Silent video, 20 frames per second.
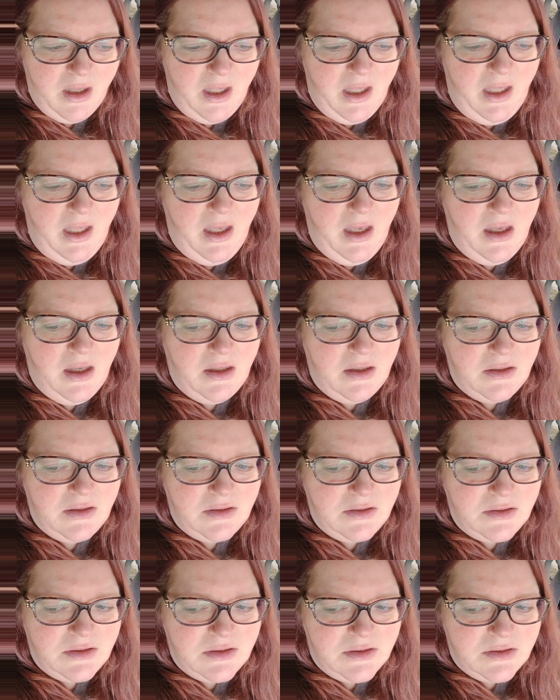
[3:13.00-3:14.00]

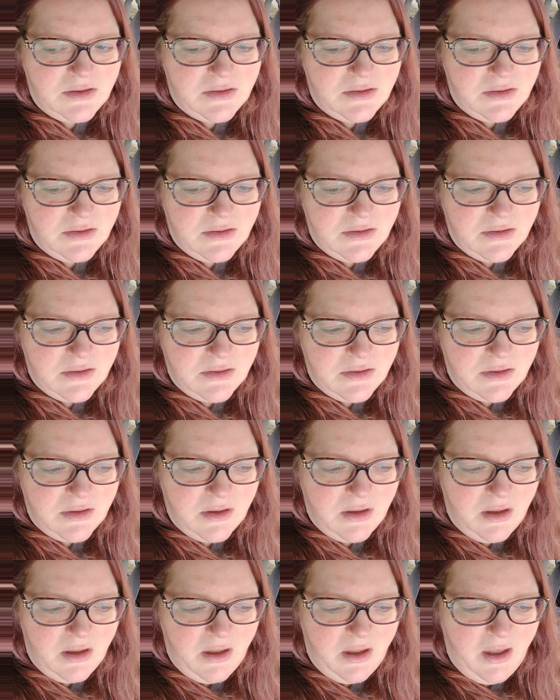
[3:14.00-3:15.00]
And
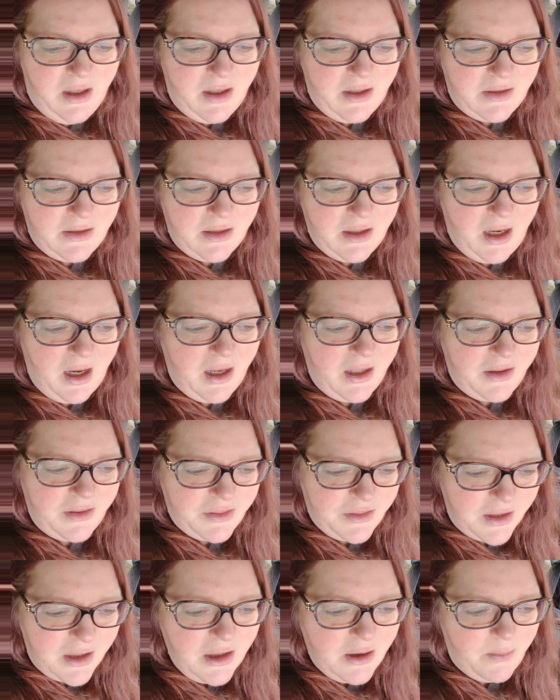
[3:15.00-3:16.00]
I
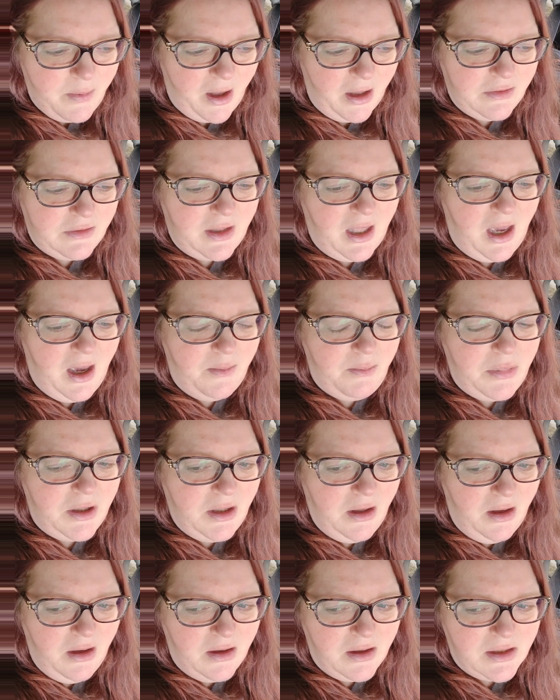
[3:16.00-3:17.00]
think about that
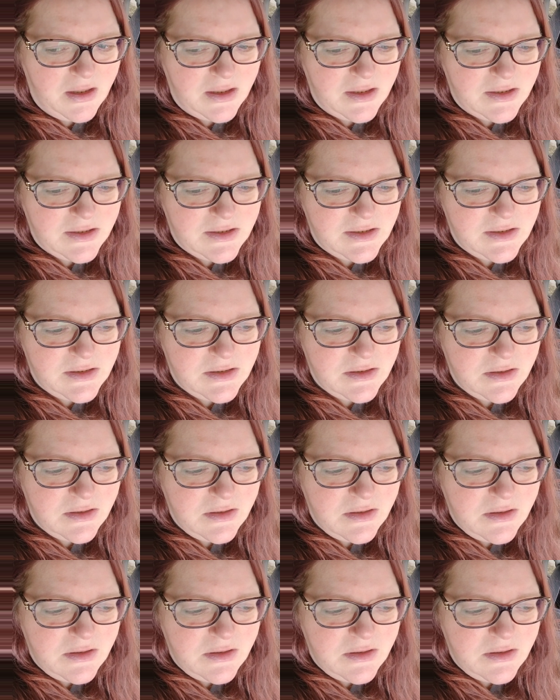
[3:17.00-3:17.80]
because